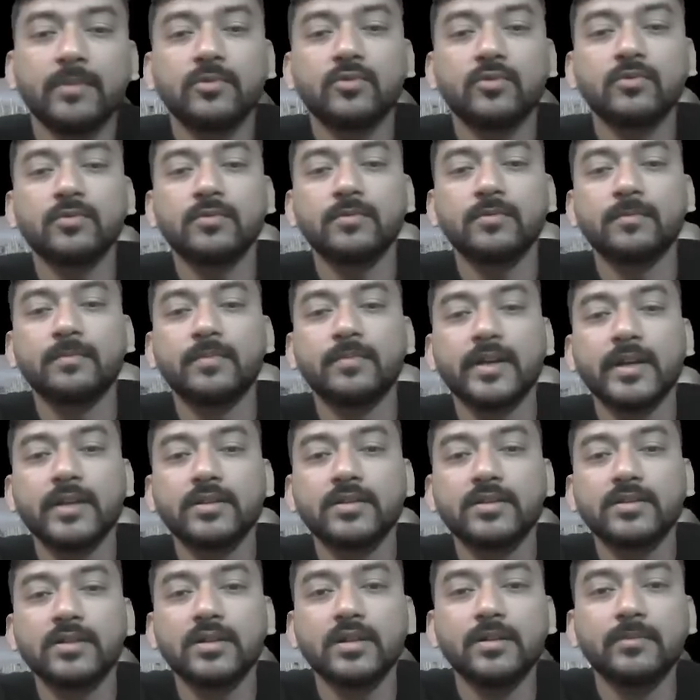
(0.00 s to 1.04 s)
to break
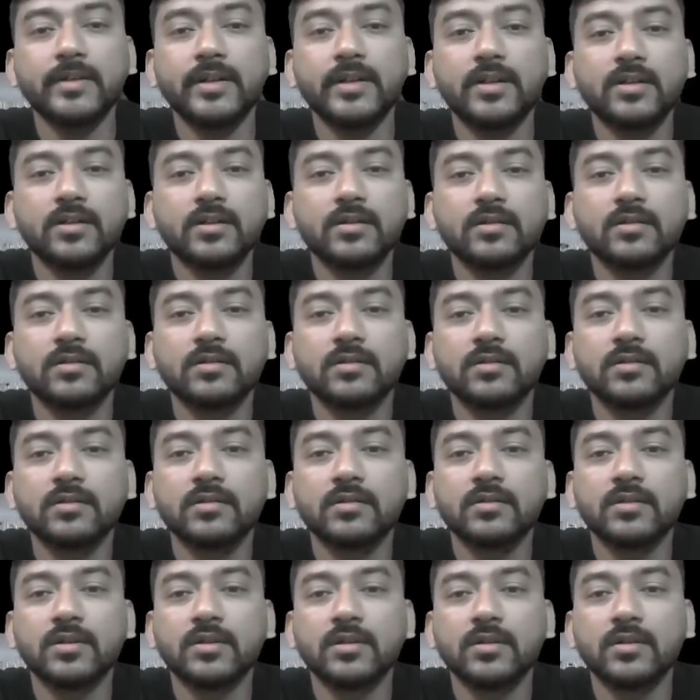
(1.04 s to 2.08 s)
this limit
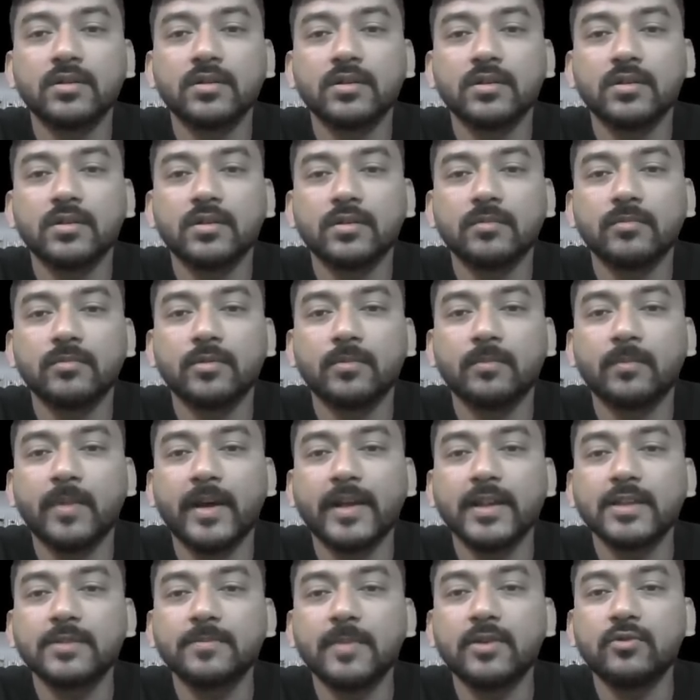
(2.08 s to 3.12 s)
from
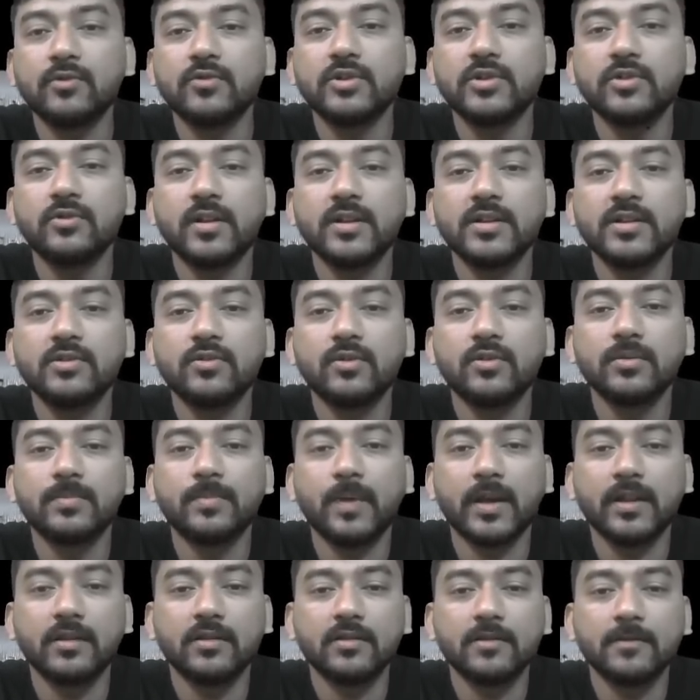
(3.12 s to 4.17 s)
minus pi to 0 and 0 to pi.